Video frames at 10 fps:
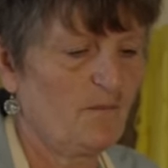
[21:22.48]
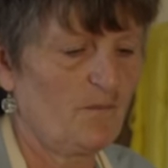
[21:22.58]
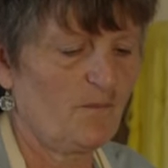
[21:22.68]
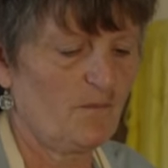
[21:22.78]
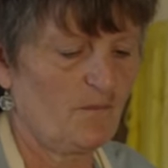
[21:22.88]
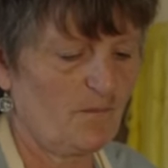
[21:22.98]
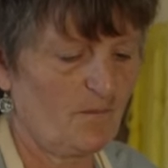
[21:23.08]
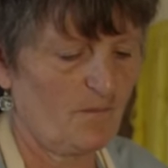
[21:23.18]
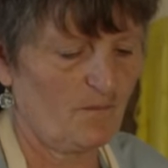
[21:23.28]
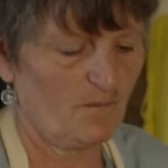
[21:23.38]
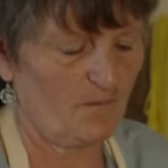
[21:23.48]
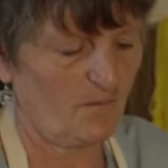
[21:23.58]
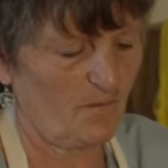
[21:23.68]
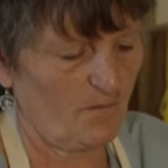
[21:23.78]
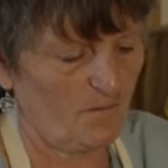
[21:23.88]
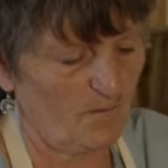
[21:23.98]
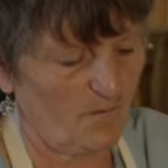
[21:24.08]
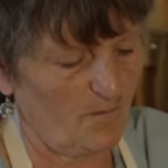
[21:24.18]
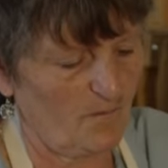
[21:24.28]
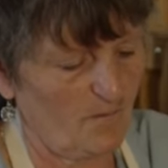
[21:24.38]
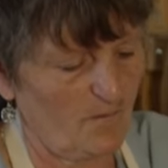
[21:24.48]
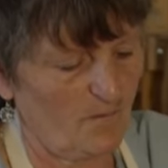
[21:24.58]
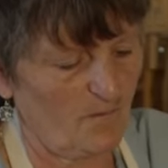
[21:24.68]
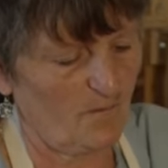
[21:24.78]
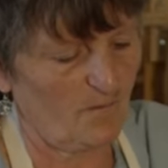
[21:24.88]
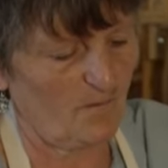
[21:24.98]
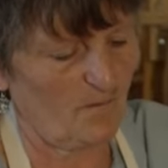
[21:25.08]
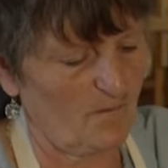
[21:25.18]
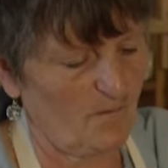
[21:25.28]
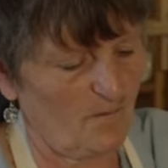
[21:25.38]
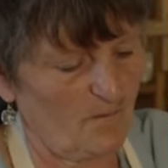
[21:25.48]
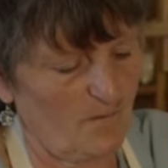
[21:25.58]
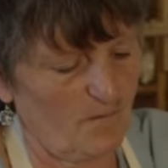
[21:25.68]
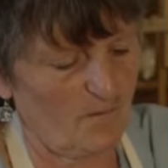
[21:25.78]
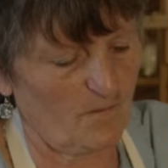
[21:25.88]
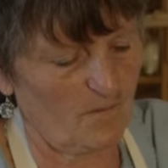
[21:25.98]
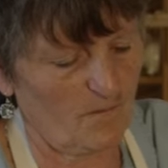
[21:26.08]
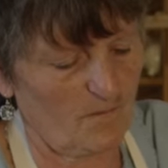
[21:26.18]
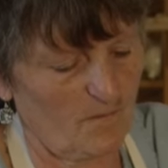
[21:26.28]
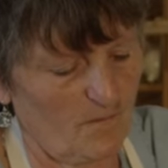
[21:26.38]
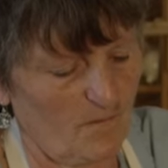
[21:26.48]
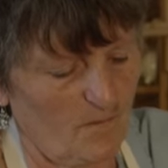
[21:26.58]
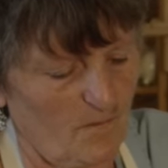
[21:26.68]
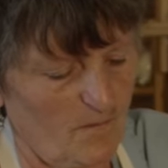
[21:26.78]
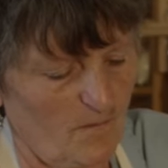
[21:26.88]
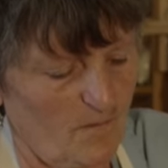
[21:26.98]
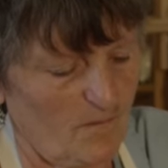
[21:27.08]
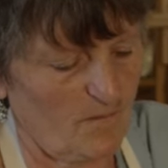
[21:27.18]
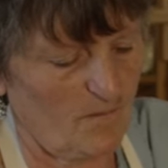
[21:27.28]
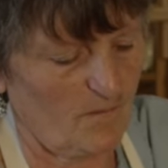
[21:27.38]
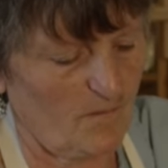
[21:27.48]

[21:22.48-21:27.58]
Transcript: Nothing is said.